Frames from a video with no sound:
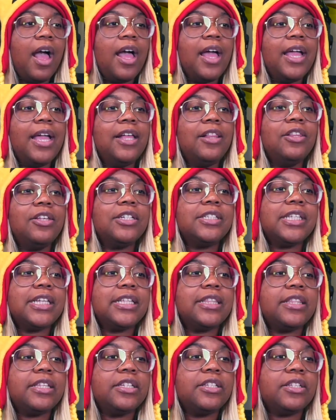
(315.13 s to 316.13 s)
It looks
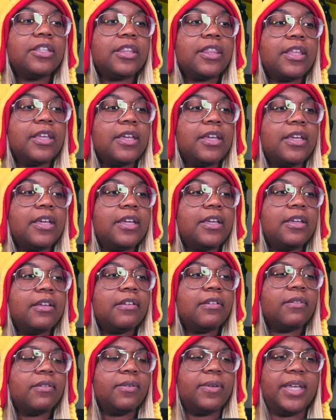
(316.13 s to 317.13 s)
like
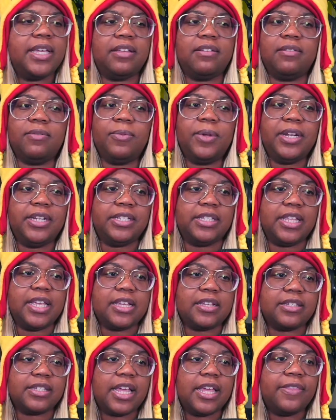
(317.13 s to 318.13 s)
the wait, what is
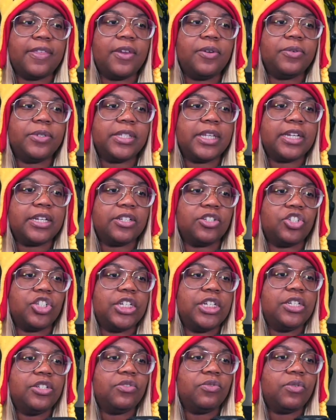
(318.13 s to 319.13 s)
this? I thought it was like a
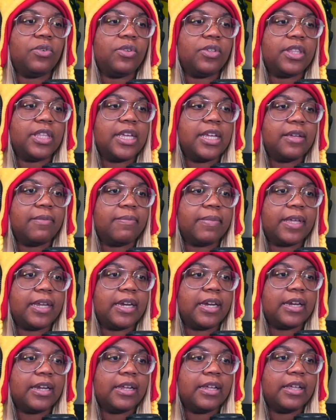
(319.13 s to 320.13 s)
cheese roll thing,
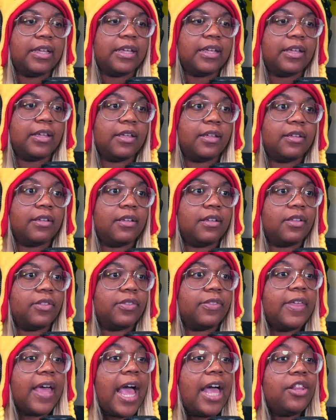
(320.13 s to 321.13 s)
but
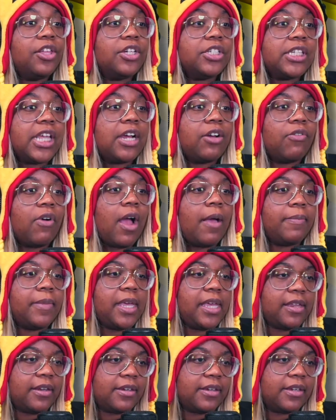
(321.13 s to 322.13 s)
that looks like raw
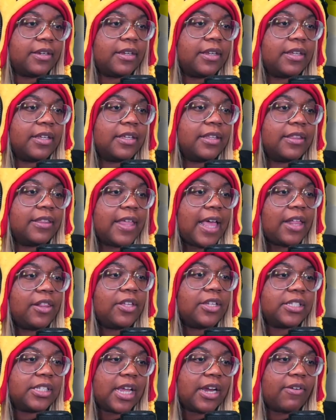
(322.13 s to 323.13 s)
meat. That
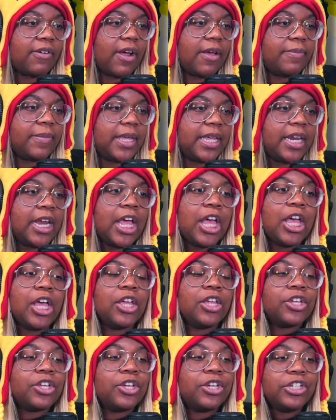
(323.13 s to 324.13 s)
looks like raw meat.
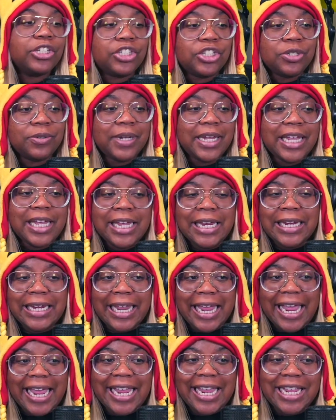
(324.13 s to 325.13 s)
Could you eat
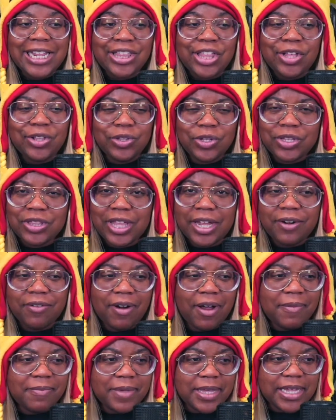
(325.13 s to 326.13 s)
cake that looked like
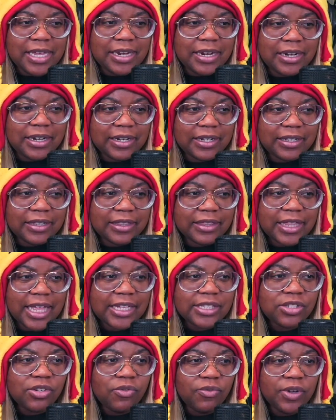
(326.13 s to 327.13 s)
raw meat?
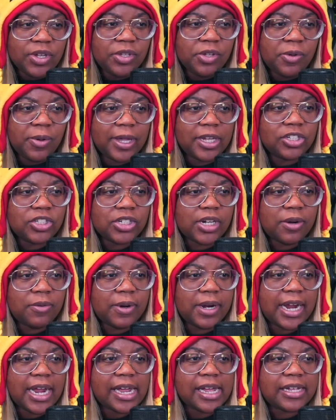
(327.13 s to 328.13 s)
That's a real question I
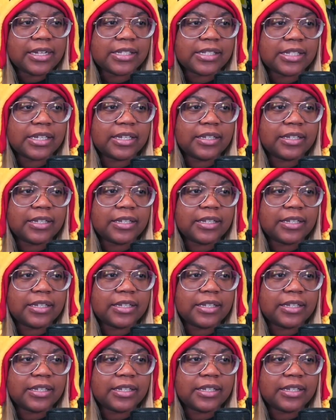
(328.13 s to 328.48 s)
want to ask.